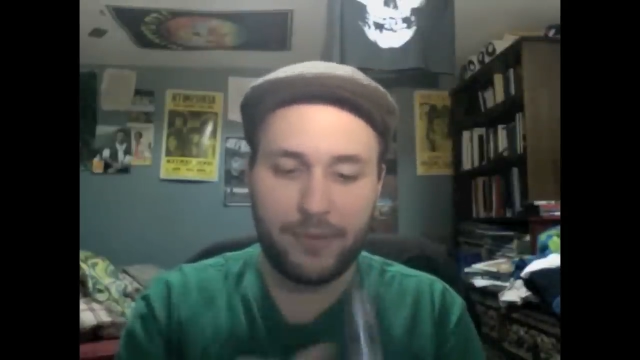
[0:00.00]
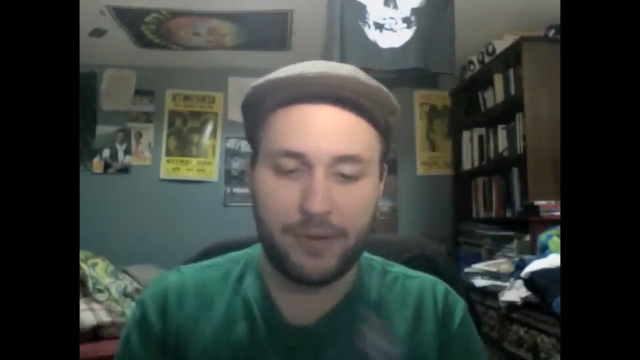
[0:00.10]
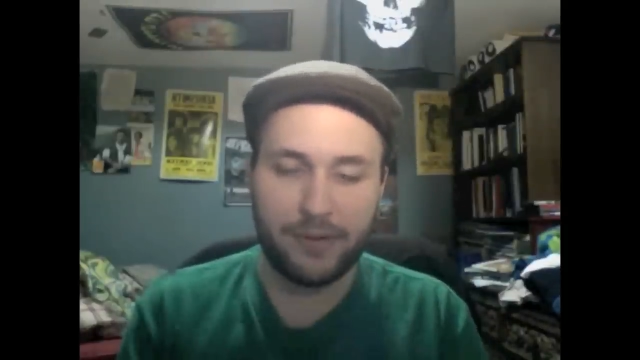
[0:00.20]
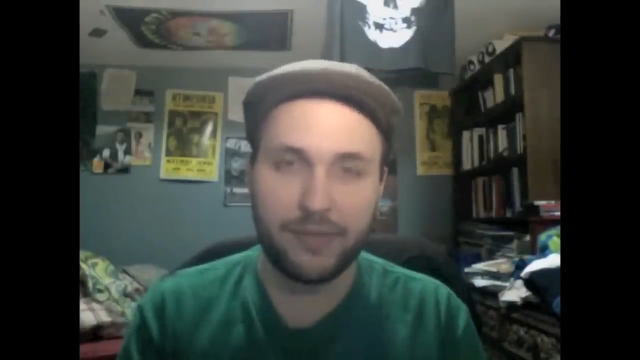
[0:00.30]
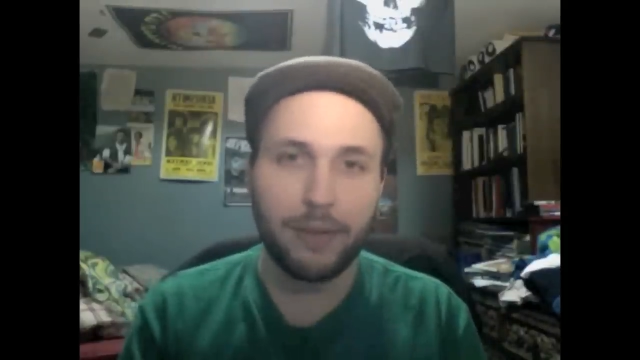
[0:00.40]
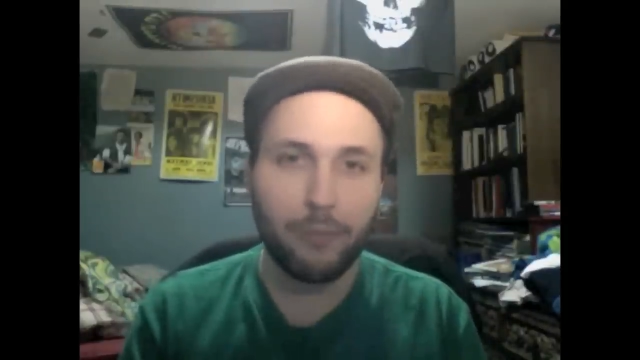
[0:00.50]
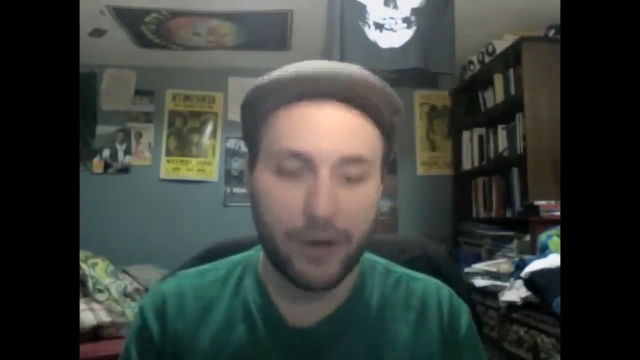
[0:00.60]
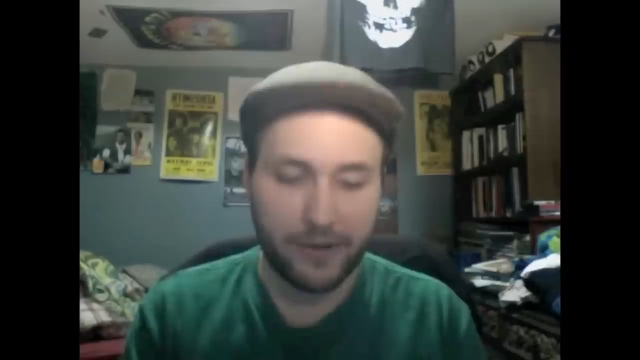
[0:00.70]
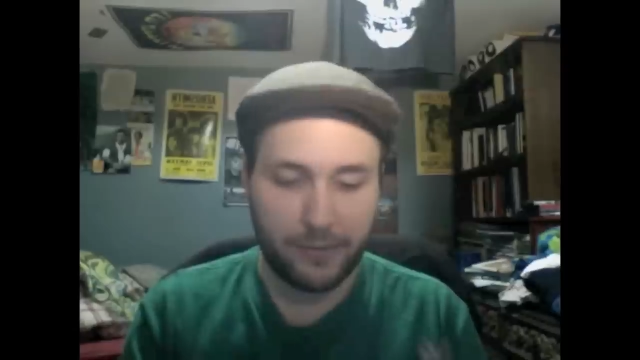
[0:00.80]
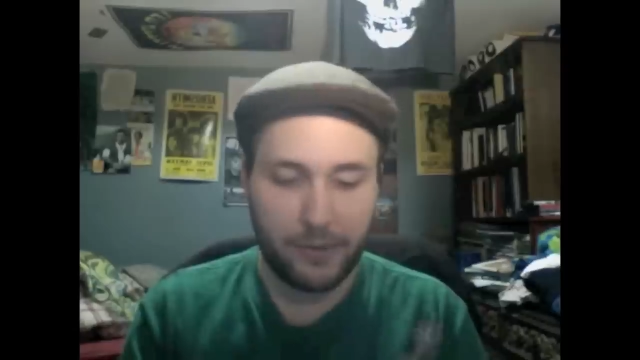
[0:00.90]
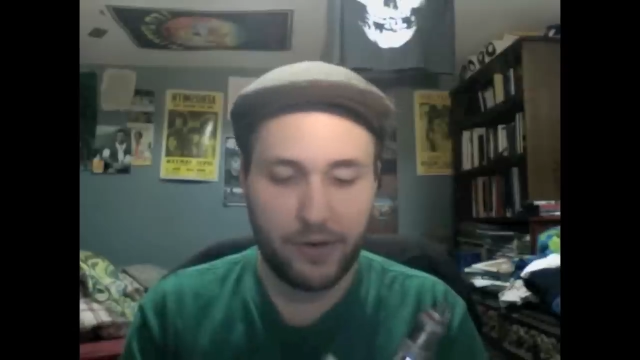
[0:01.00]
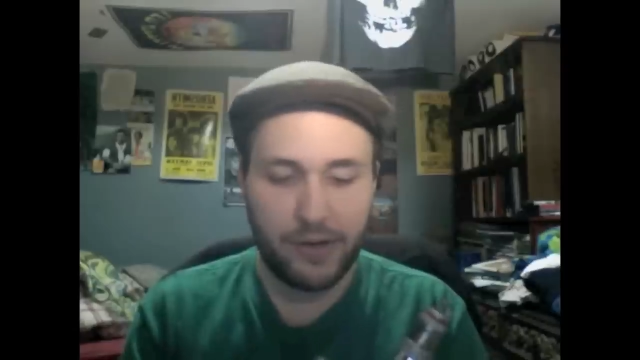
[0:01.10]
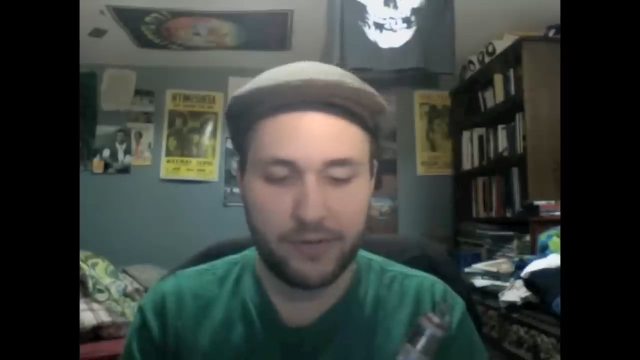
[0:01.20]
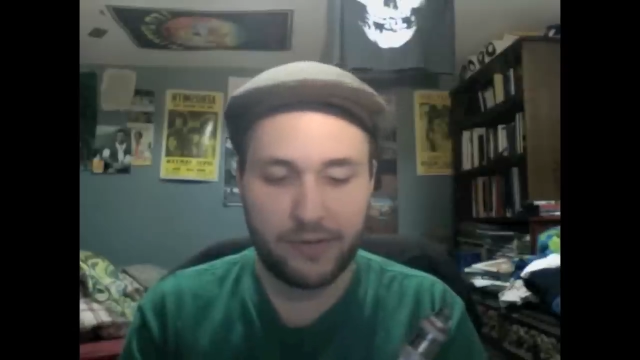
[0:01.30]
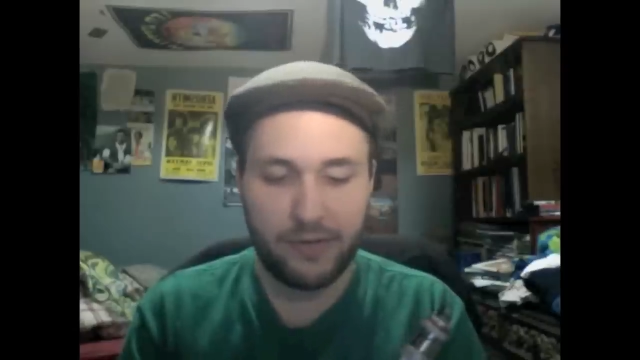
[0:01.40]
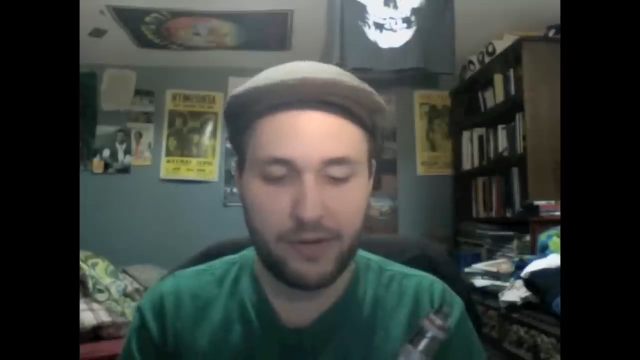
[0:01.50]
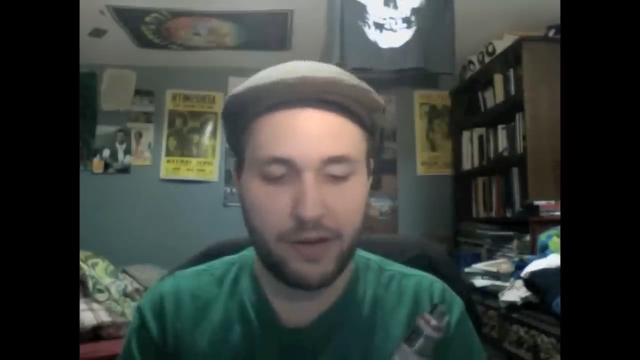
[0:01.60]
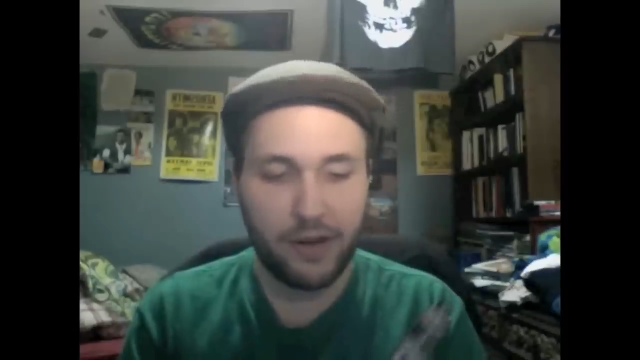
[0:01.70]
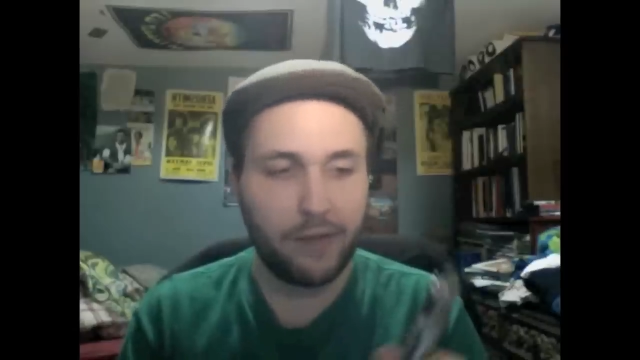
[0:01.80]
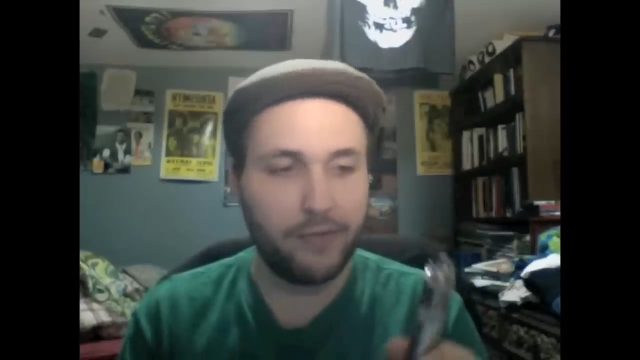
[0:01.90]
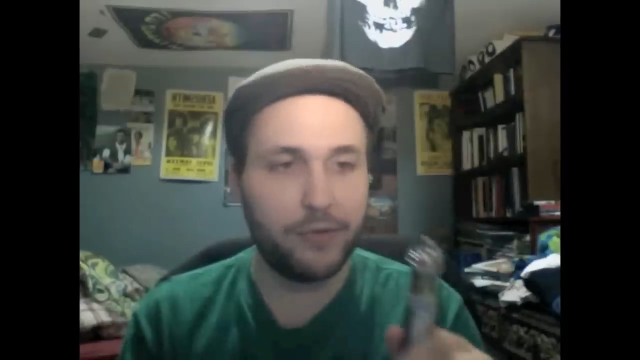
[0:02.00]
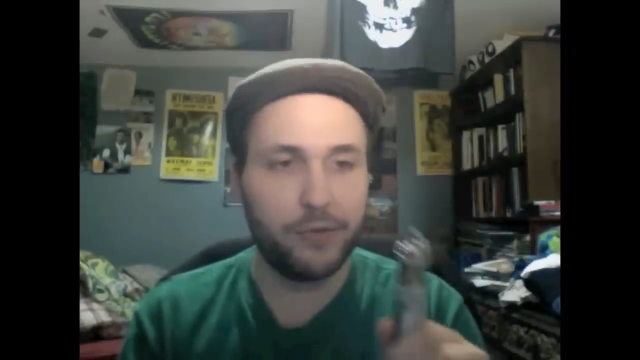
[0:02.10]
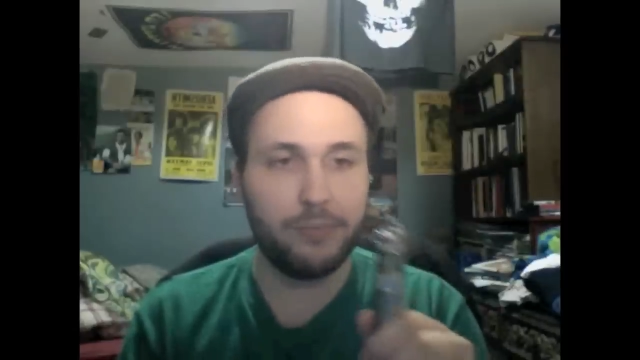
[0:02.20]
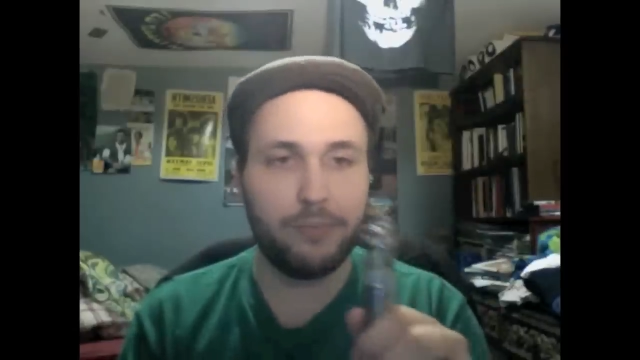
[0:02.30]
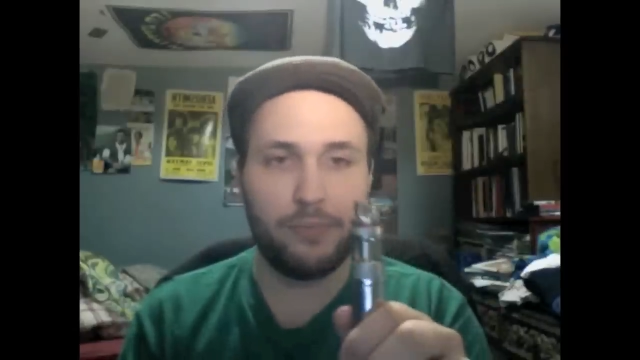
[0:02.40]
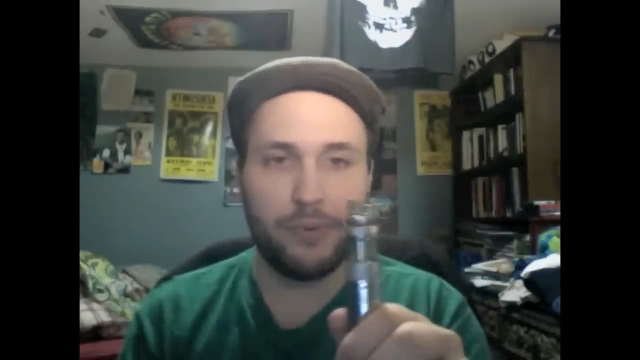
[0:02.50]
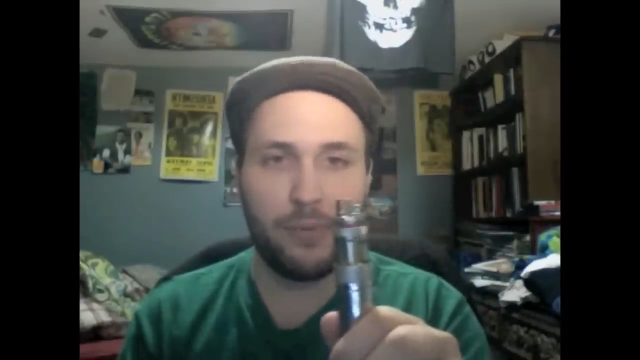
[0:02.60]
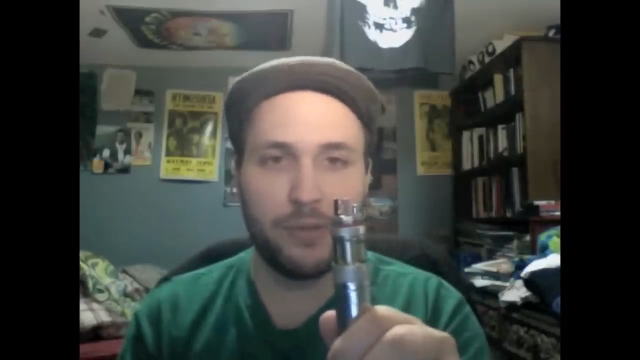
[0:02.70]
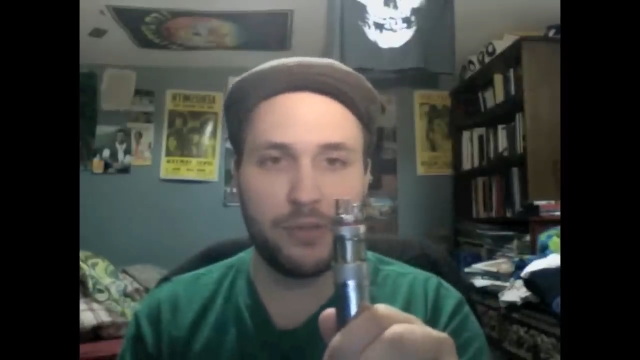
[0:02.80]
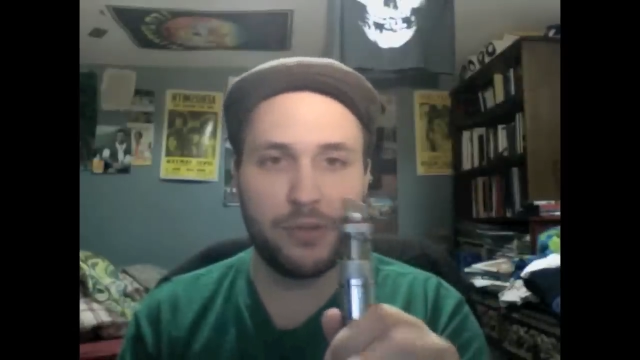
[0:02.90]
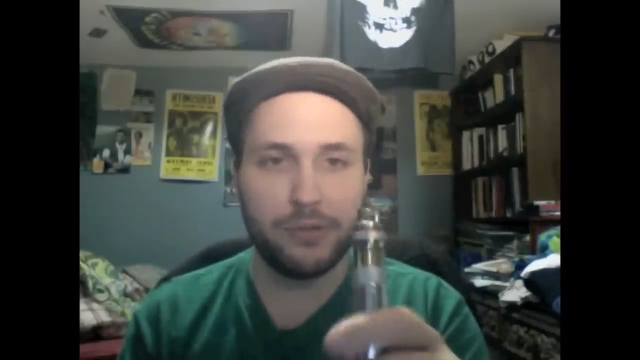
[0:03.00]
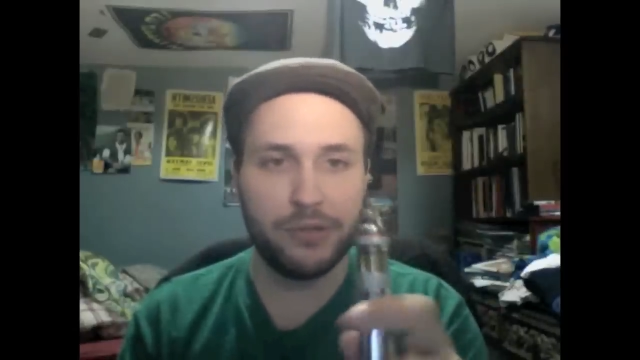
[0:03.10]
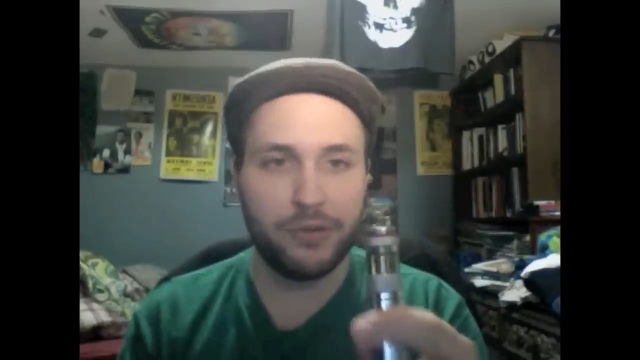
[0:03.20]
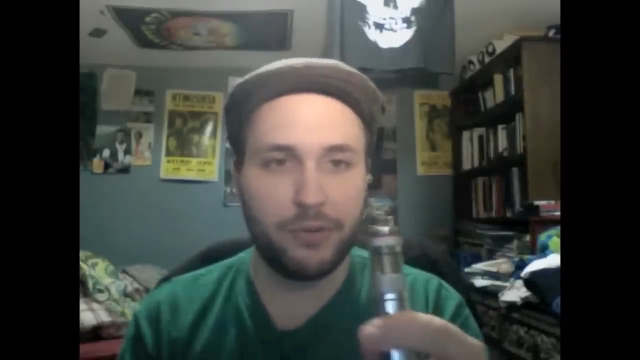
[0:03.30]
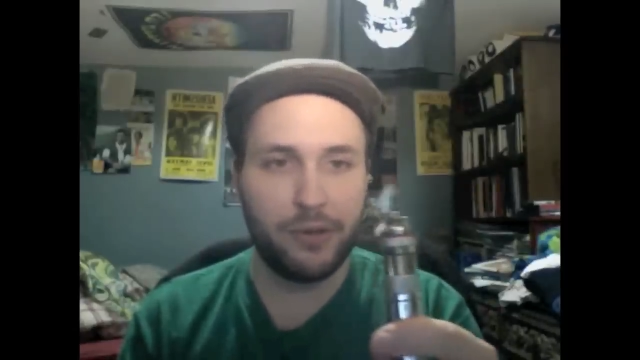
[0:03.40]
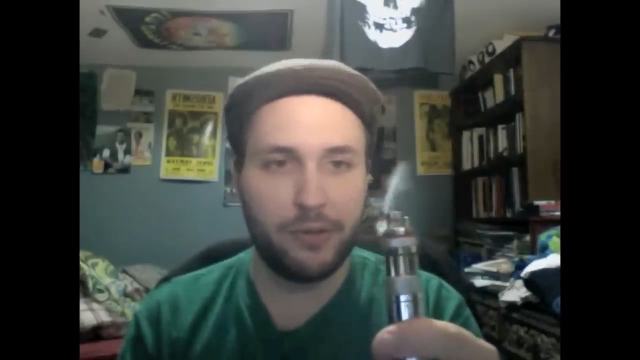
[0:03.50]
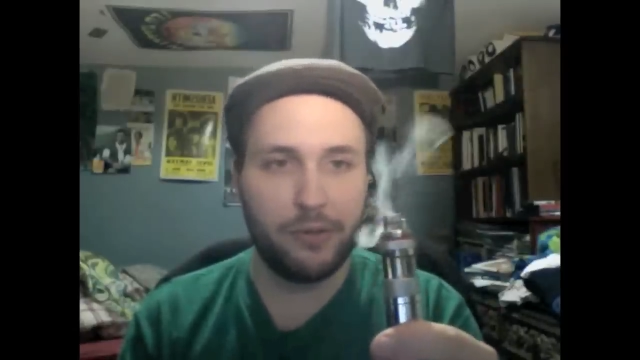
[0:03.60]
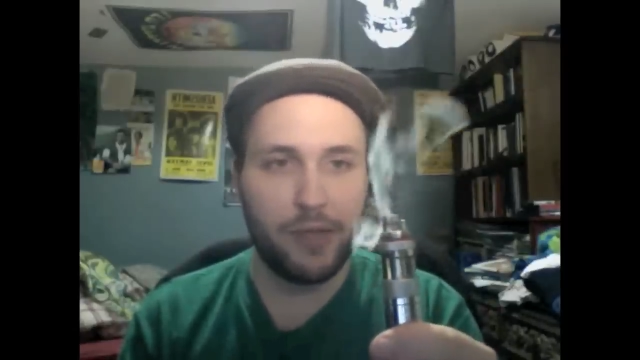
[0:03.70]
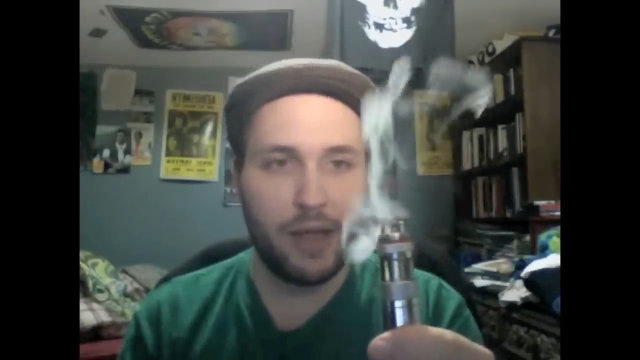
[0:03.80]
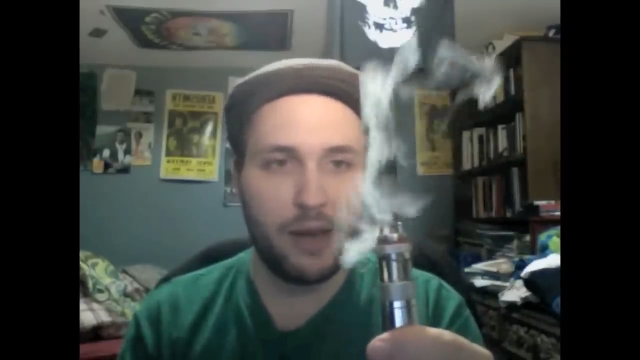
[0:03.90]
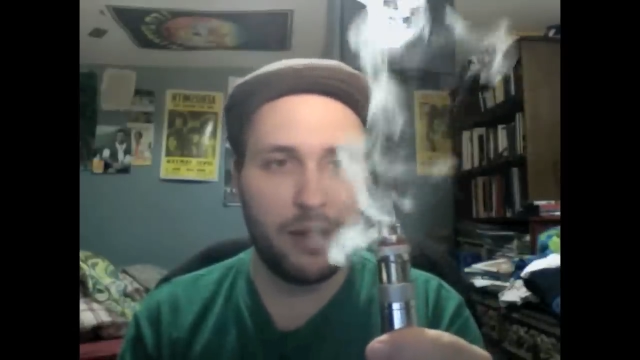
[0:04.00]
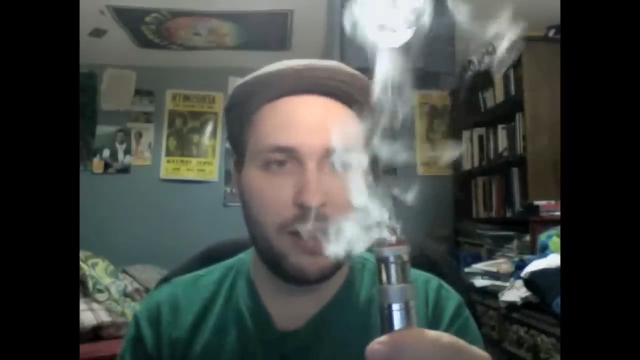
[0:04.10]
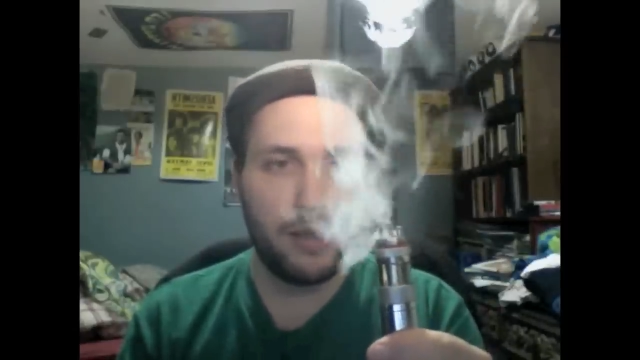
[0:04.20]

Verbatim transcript: somewhat experienced, even a novice, you can pretty much troubleshoot your way through that.